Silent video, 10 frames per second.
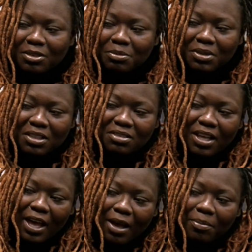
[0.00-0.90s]
things that
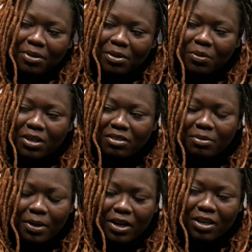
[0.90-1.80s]
happened, what
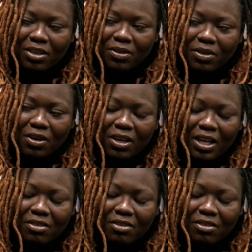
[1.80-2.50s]
inspired you and all that.